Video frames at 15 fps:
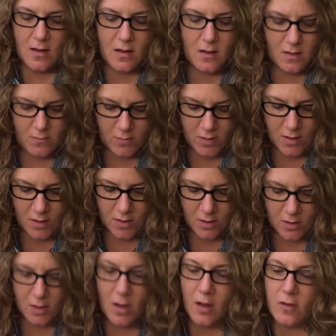Um,
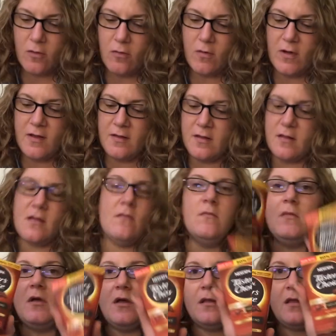got Chris some
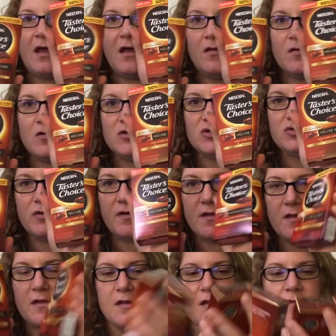Taster's
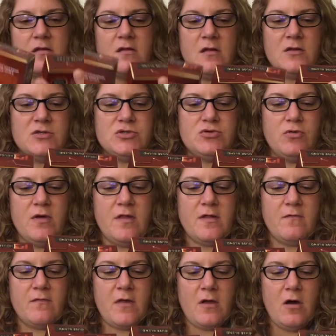Choices. This is his choice of
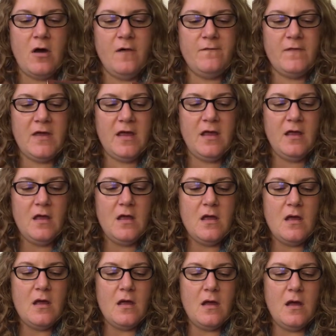coffee
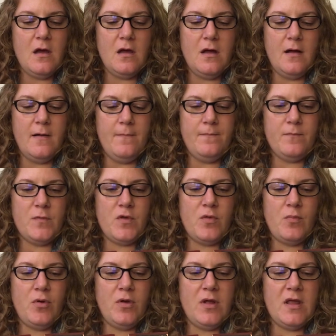um, to
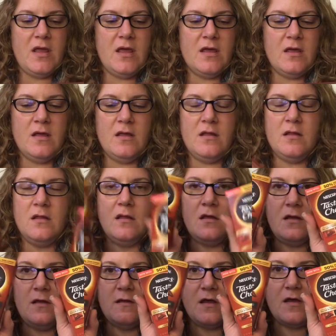put in
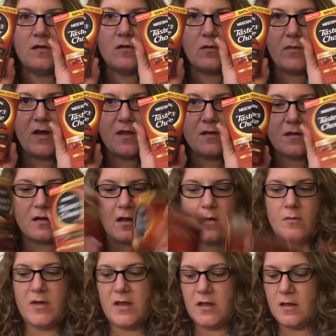his Easter basket. I'll
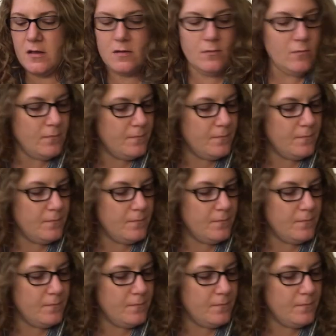make him.